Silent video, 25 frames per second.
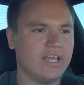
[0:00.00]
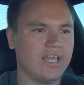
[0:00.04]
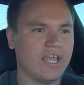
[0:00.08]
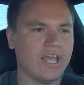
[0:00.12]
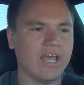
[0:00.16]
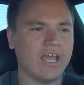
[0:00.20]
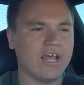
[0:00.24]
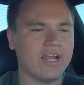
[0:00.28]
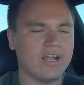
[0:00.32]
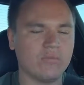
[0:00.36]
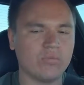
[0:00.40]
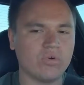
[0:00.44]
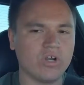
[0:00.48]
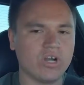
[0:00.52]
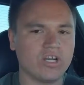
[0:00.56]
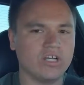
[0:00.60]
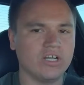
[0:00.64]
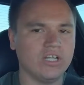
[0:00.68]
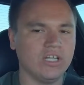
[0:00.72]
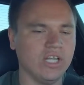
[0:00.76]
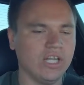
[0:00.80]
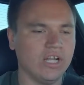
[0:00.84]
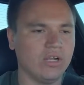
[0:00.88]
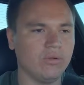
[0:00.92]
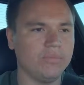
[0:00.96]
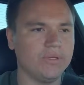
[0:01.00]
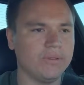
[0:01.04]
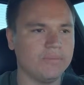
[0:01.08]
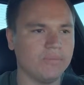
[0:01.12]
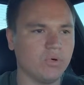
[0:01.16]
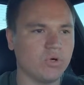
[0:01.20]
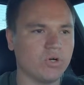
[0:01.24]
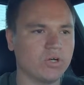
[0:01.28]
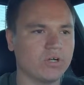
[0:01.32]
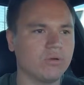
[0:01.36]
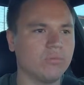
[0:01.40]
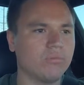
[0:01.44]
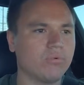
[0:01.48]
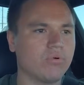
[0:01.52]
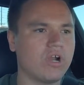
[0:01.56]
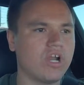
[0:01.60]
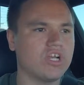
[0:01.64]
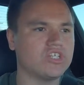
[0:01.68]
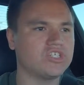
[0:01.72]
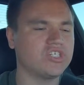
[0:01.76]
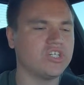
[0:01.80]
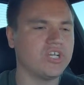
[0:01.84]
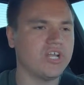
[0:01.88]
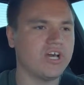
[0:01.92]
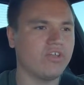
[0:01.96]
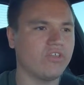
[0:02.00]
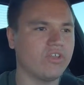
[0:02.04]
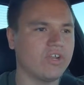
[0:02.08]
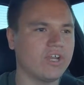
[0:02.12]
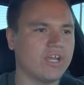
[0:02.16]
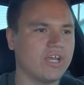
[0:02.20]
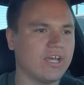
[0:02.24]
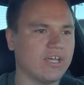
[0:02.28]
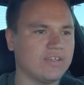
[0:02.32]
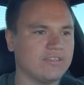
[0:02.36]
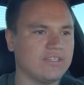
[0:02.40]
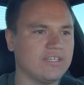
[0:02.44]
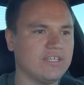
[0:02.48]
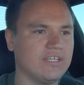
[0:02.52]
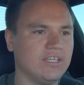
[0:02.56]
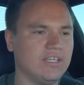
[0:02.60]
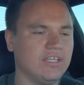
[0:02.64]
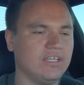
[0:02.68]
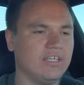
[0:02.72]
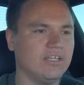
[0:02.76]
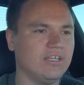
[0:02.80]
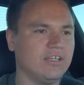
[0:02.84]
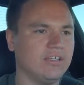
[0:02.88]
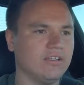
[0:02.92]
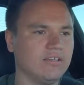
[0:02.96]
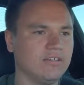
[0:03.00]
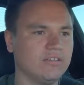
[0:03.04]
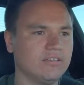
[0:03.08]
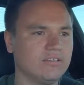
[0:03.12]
And I'm running a little bit more compression now that I got the